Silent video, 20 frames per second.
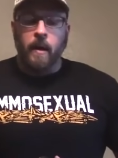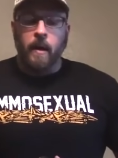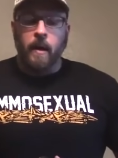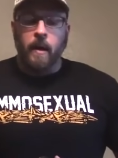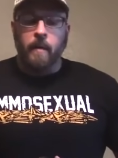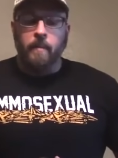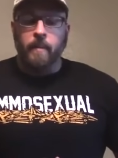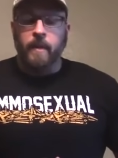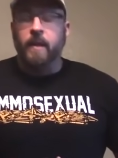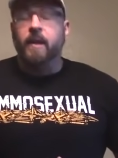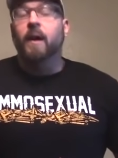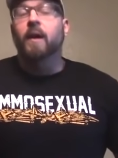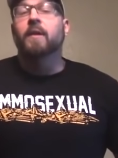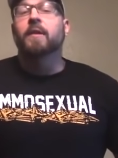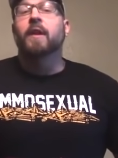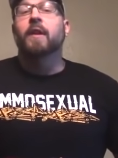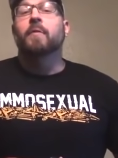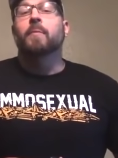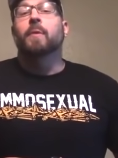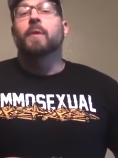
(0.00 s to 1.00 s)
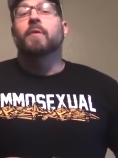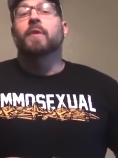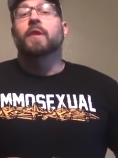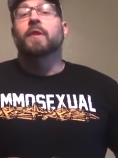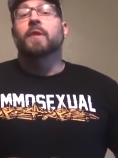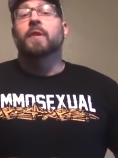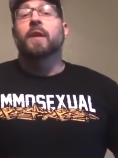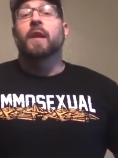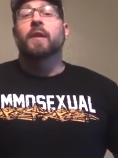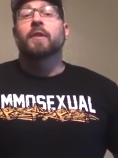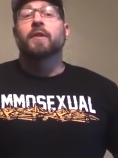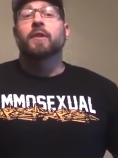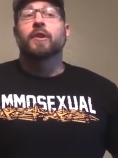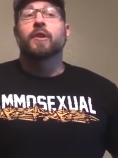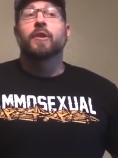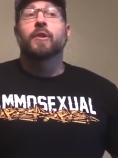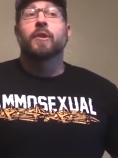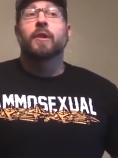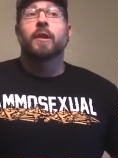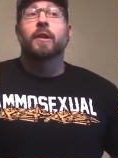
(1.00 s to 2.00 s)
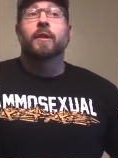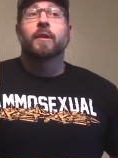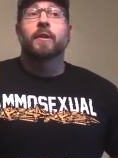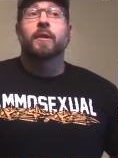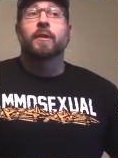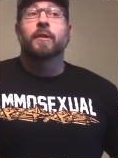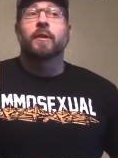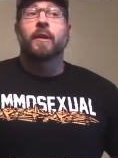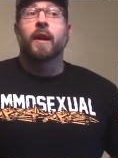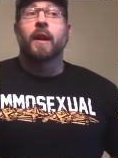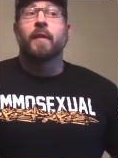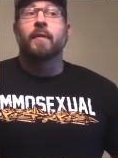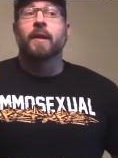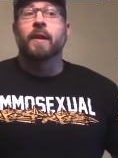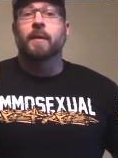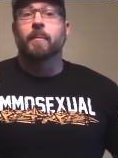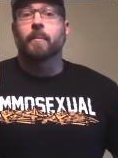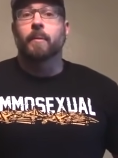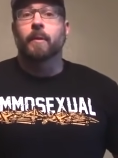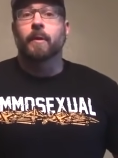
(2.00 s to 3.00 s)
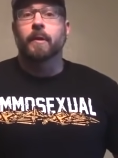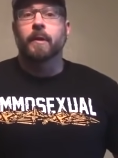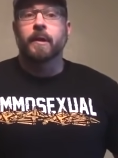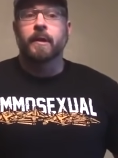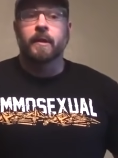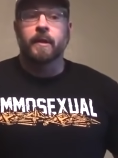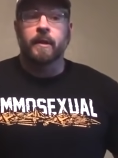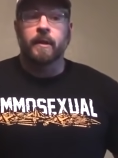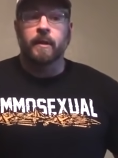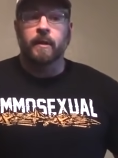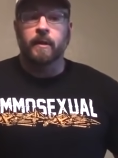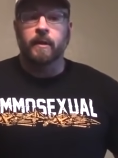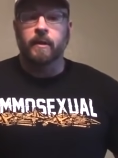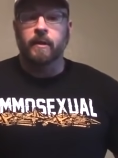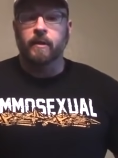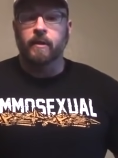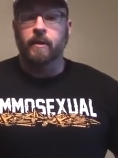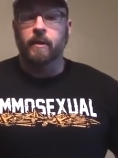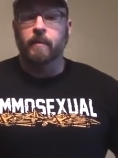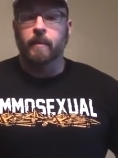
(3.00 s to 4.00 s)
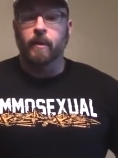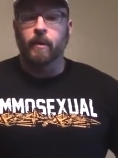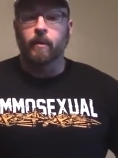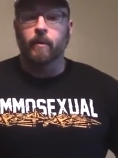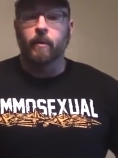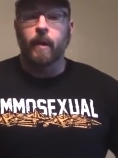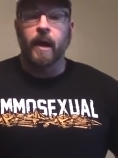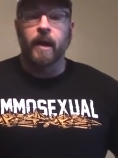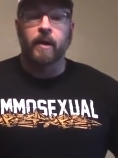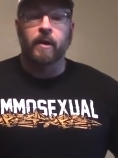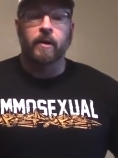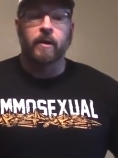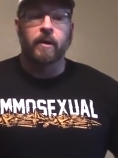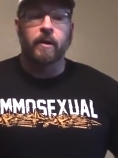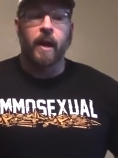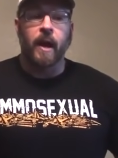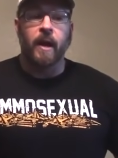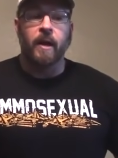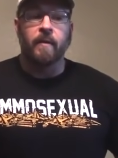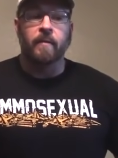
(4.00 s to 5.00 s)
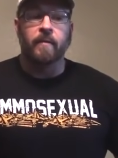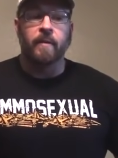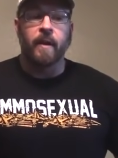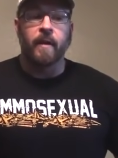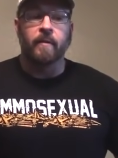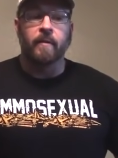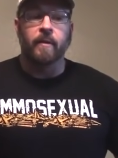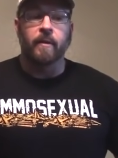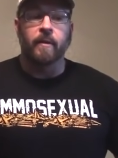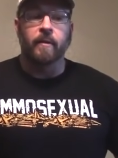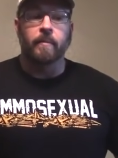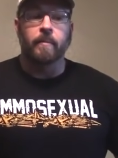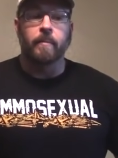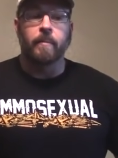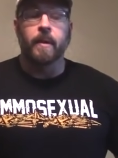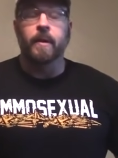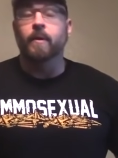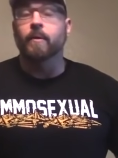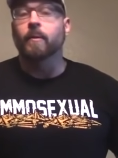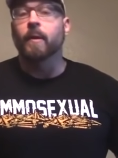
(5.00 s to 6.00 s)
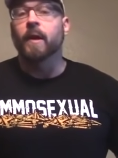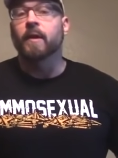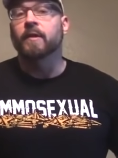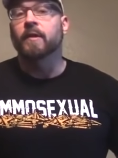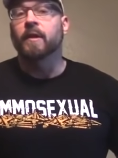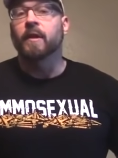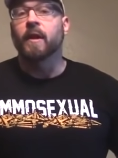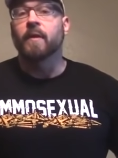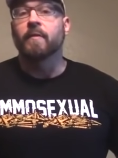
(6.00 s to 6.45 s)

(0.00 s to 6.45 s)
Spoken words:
And because I've previously had security clearance and I have a completely clean criminal record, I have never been arrested.